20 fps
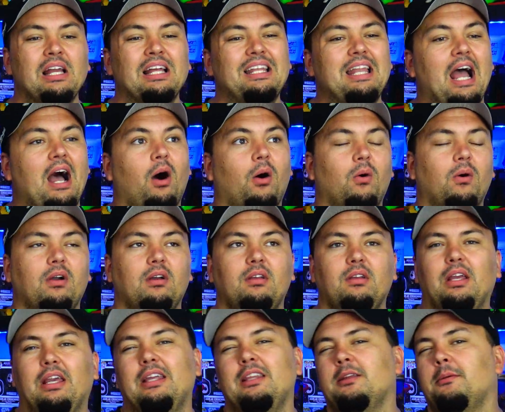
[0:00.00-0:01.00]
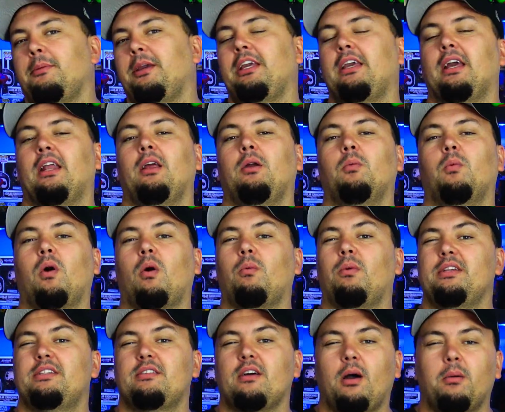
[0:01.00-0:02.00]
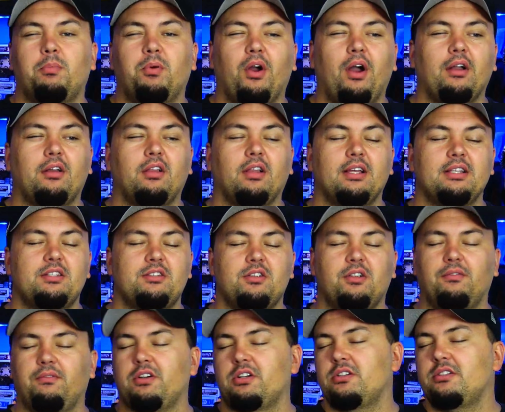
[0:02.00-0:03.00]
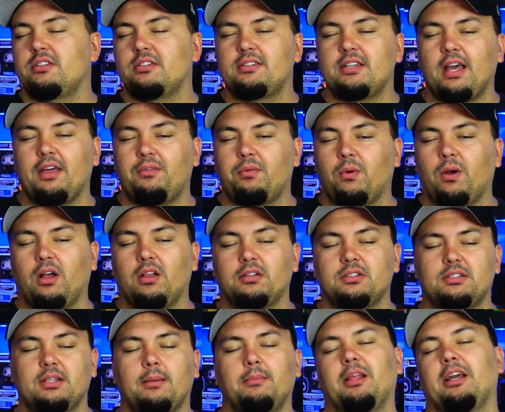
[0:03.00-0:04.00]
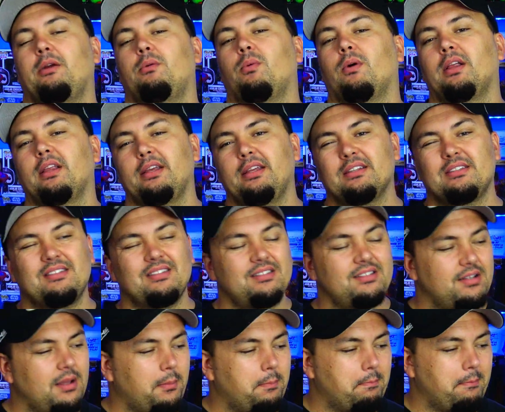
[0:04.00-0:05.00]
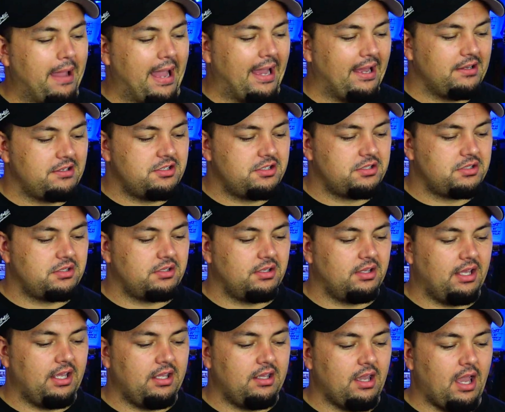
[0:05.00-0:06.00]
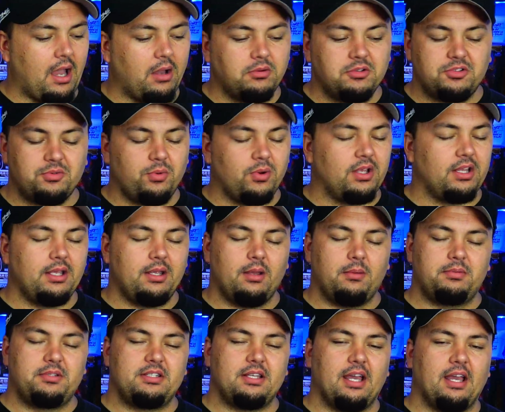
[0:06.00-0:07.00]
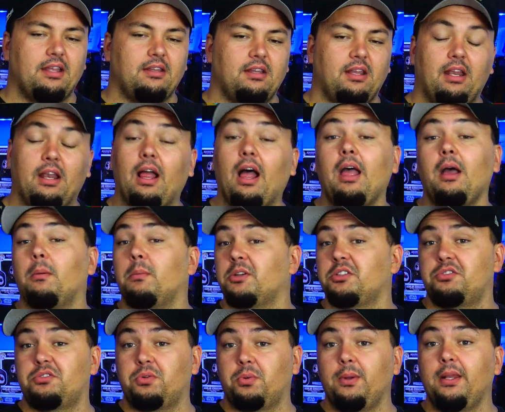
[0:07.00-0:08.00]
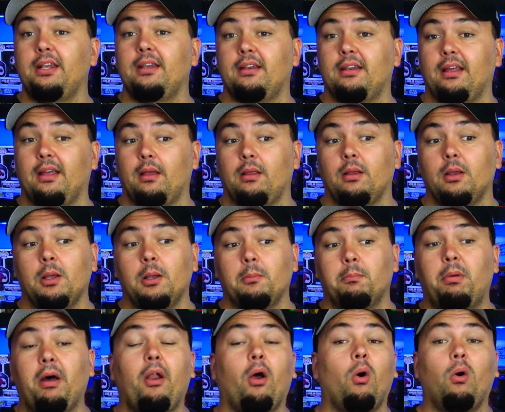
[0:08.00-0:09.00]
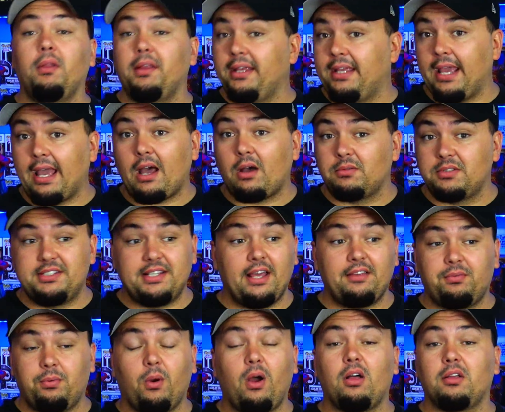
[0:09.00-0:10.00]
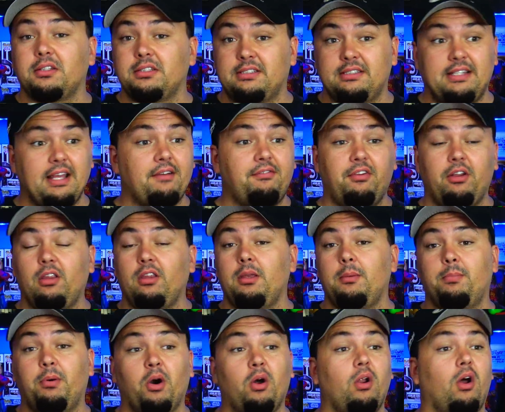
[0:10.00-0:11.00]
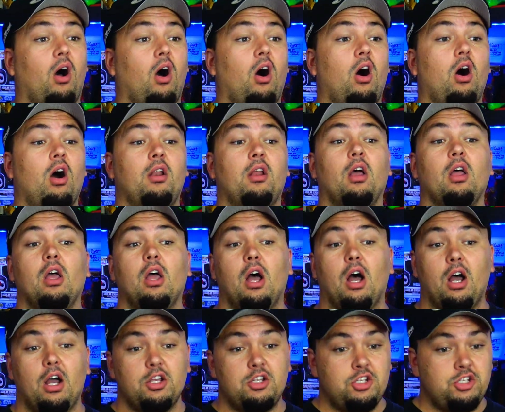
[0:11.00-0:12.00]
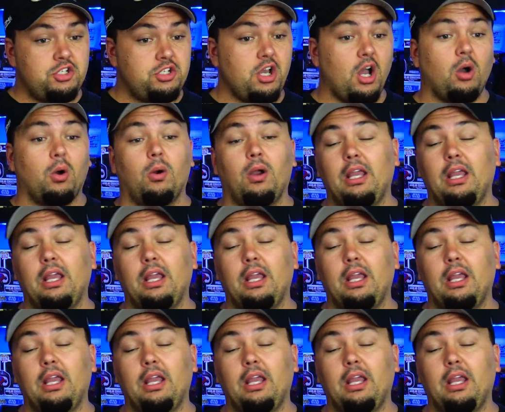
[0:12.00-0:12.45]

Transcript: Now, in the beginning, when we saw Brock Lesnar versus Seth Rollins, I'm like, really, is this a match? Like, I was really upset, and I almost tweeted it. But holy cow, Seth Rollins definitely put on a show.